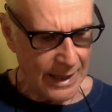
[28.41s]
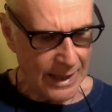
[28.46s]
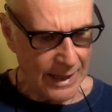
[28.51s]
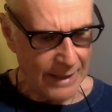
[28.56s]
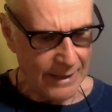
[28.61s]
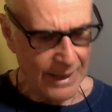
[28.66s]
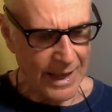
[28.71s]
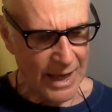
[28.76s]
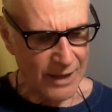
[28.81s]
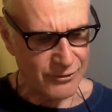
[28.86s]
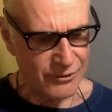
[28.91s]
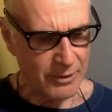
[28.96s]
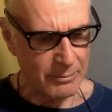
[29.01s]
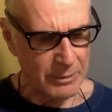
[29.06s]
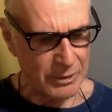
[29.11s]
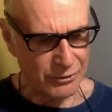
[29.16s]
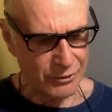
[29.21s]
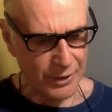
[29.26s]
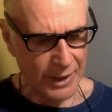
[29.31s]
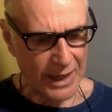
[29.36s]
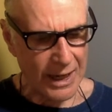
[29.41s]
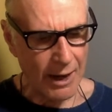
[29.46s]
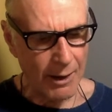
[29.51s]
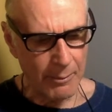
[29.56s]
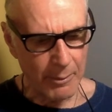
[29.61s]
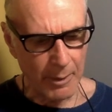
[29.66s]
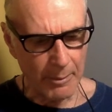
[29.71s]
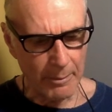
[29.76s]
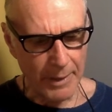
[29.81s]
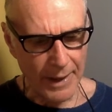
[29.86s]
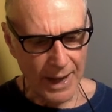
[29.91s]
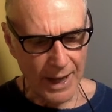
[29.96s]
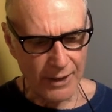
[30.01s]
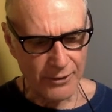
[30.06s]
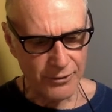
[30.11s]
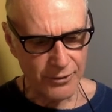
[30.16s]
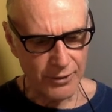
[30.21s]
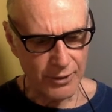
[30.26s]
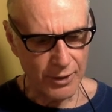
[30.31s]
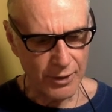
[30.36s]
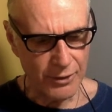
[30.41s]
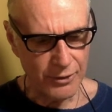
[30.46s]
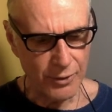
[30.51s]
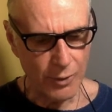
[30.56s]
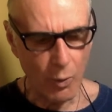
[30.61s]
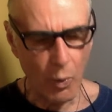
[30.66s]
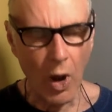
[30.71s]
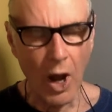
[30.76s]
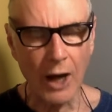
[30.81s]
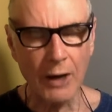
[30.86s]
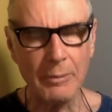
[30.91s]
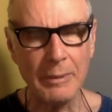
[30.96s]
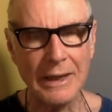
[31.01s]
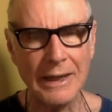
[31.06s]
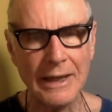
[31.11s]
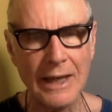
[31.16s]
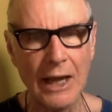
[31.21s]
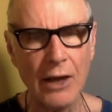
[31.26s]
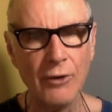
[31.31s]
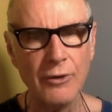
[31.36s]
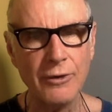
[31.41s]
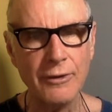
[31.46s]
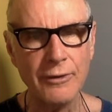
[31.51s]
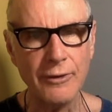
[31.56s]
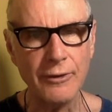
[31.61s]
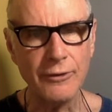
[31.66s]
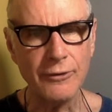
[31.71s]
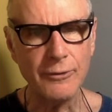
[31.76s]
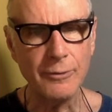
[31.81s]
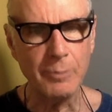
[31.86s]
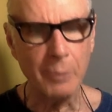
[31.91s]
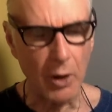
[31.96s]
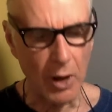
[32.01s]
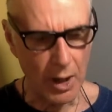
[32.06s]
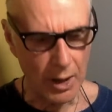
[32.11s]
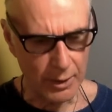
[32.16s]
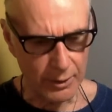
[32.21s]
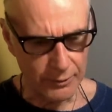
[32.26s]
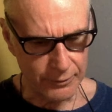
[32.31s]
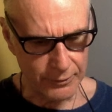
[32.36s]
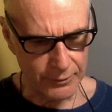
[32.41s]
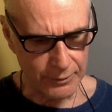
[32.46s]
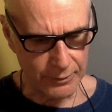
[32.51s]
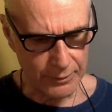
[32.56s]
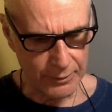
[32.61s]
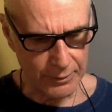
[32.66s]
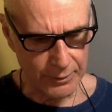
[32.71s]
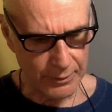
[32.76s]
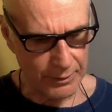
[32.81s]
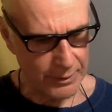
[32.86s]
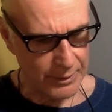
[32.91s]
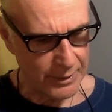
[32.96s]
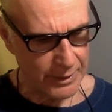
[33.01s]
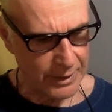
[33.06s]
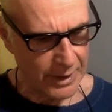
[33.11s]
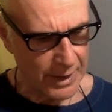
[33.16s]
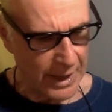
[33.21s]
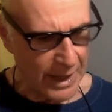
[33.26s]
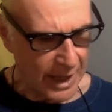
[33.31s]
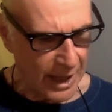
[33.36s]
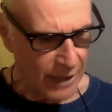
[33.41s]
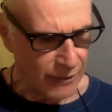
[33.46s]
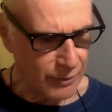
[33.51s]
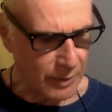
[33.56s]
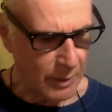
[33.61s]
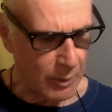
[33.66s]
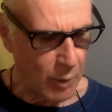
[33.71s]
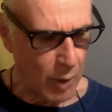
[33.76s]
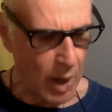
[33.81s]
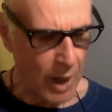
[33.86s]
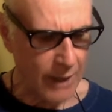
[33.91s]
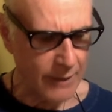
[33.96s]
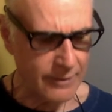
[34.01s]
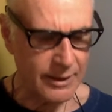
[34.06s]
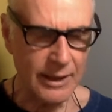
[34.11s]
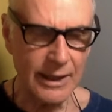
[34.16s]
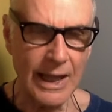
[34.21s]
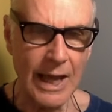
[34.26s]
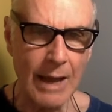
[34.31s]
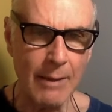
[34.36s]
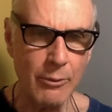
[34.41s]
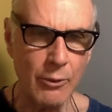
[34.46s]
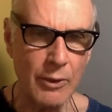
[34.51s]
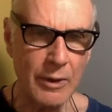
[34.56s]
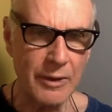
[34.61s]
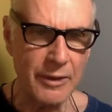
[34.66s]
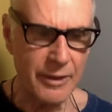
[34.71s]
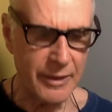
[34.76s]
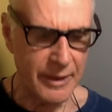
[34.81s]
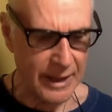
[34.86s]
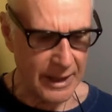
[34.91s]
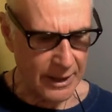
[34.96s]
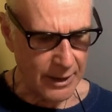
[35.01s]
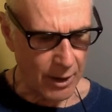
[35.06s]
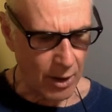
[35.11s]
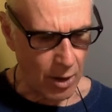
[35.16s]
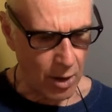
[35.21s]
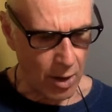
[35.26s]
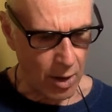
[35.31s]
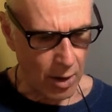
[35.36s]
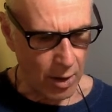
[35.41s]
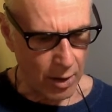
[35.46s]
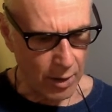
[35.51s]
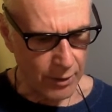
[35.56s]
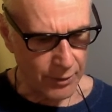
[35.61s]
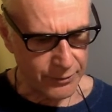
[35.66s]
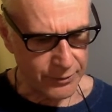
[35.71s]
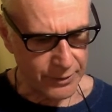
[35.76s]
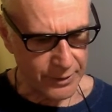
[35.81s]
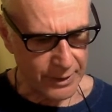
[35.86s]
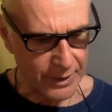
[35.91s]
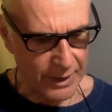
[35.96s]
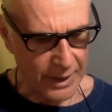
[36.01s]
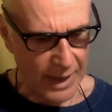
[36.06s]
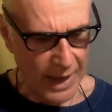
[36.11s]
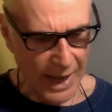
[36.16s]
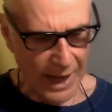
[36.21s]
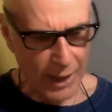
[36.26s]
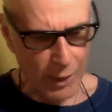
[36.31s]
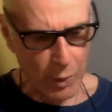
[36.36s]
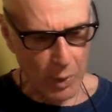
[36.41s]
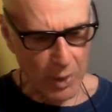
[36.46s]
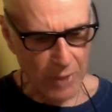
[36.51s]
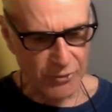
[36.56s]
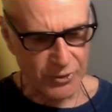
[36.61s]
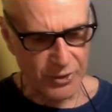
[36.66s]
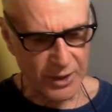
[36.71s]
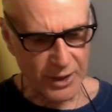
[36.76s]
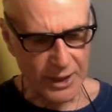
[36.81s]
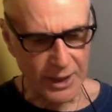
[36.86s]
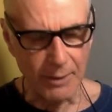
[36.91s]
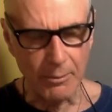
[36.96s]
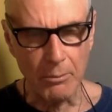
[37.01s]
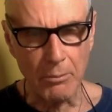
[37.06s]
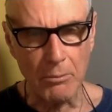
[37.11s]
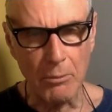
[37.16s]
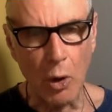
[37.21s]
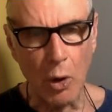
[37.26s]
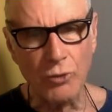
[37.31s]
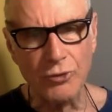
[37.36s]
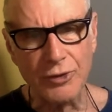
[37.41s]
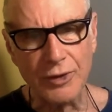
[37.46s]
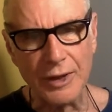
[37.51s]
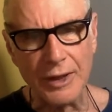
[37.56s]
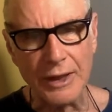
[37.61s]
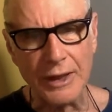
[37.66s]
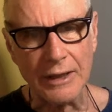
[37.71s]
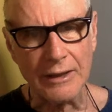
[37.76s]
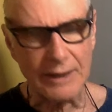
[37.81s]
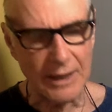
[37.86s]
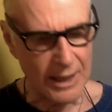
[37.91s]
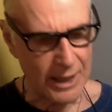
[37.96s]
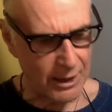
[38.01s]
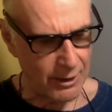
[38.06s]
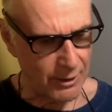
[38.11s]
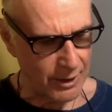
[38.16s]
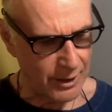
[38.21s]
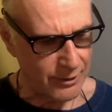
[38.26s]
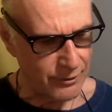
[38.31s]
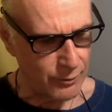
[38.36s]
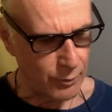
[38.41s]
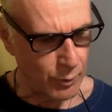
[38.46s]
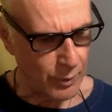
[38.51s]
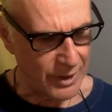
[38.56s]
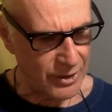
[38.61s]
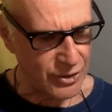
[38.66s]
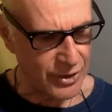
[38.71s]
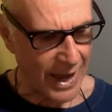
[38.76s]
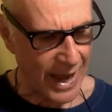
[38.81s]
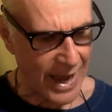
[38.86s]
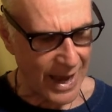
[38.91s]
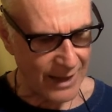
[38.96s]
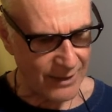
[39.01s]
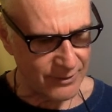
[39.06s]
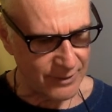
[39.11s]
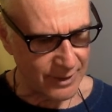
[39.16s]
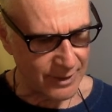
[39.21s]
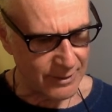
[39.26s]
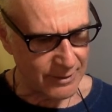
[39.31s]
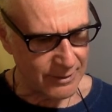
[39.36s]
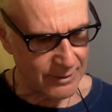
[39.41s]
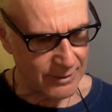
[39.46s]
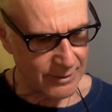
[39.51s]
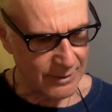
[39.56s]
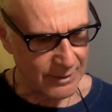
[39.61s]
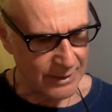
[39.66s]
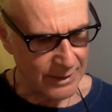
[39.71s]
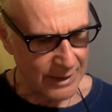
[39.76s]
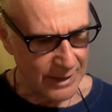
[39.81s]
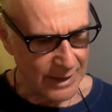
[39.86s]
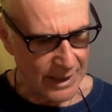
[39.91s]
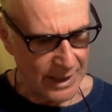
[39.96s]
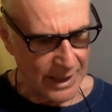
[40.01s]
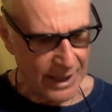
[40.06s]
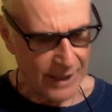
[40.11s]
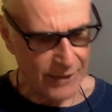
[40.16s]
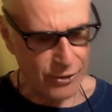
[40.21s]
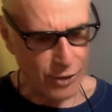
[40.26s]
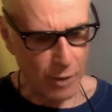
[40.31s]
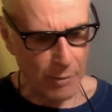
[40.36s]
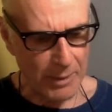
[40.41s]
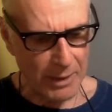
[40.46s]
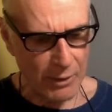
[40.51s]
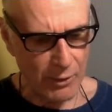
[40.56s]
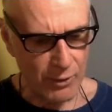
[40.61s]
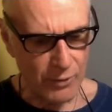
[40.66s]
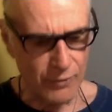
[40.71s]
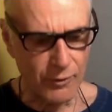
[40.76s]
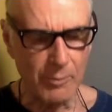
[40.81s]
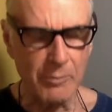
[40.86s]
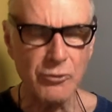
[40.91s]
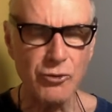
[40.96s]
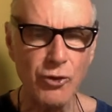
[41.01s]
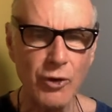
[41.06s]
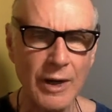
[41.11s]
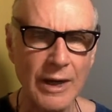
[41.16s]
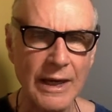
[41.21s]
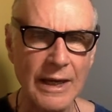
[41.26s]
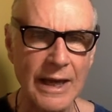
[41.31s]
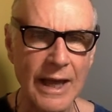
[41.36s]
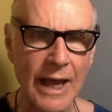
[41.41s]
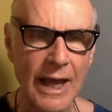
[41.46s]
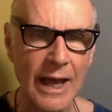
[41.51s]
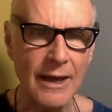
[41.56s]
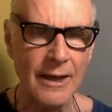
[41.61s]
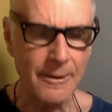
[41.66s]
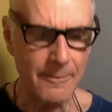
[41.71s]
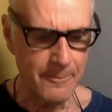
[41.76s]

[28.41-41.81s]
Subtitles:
They asked a Mr. Cumberbatch to walk me down to the Sprungs. As we walked the labyrinthine halls, I questioned him, mostly to hear his rich accent. He told me he was from Trinidad